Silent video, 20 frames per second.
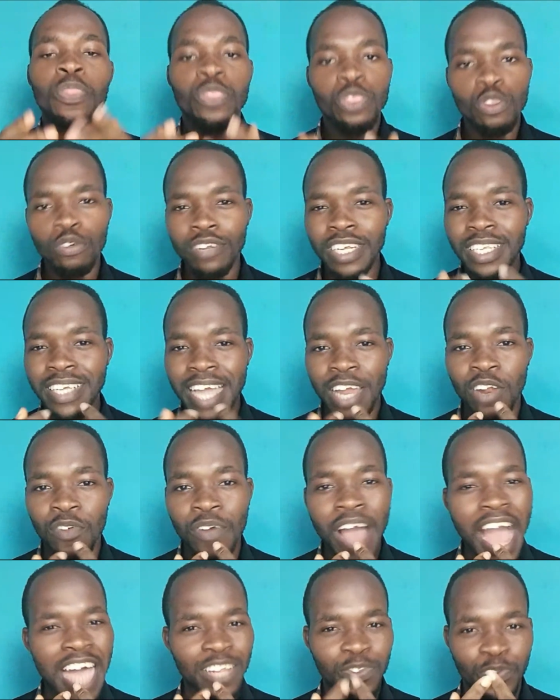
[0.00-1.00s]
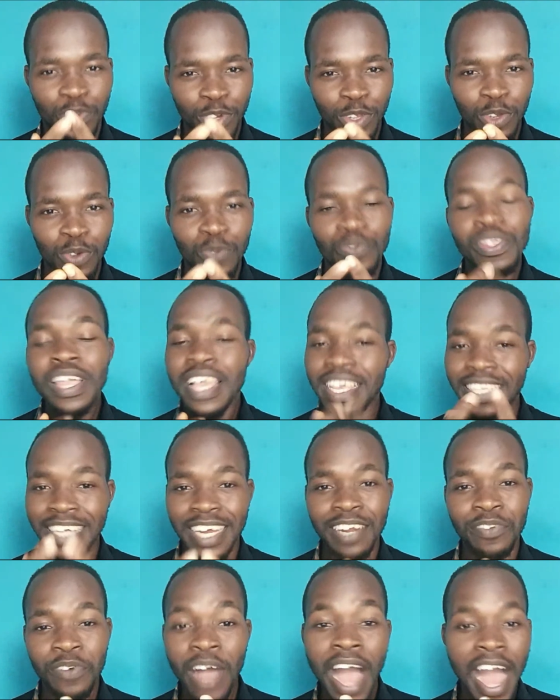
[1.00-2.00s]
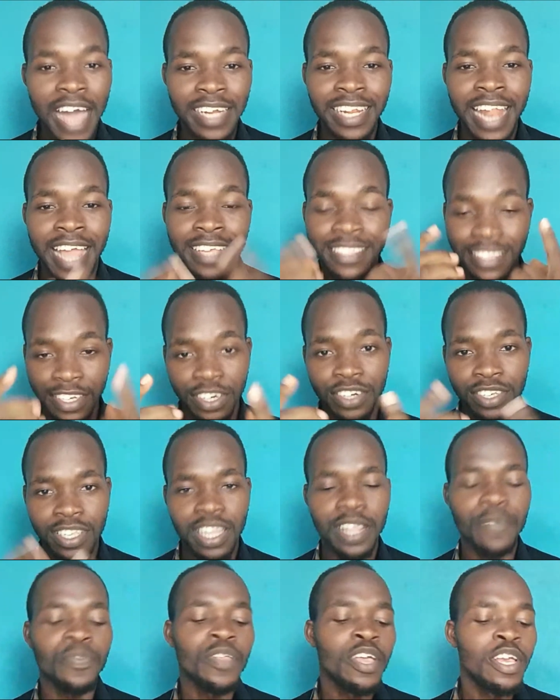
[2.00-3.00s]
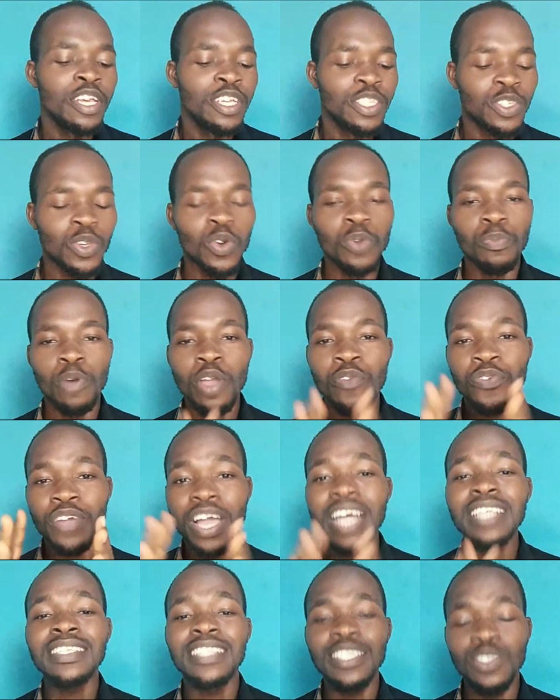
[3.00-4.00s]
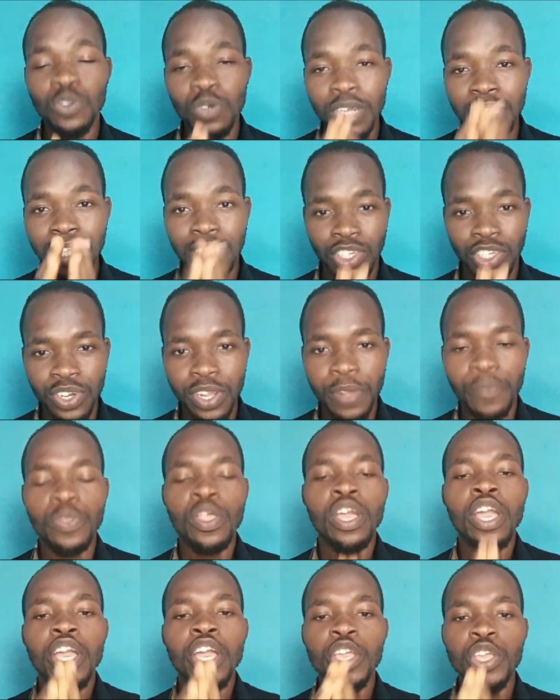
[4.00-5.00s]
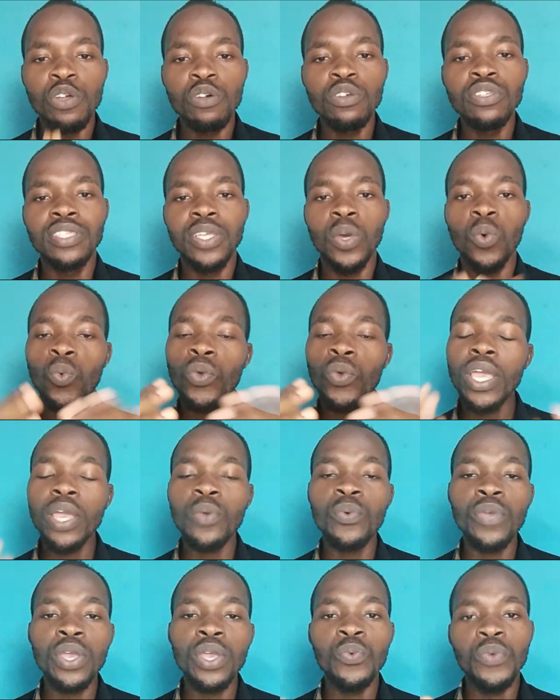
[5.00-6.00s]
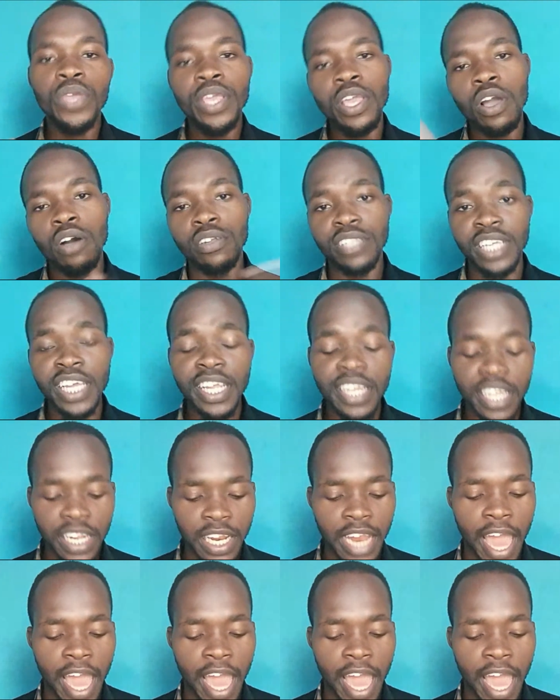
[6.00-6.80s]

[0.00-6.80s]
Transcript: Though this kind of hard for you. It's kind of hard, like seriously. So, but if you can't still do this three, use the wee wee wee or nee nee.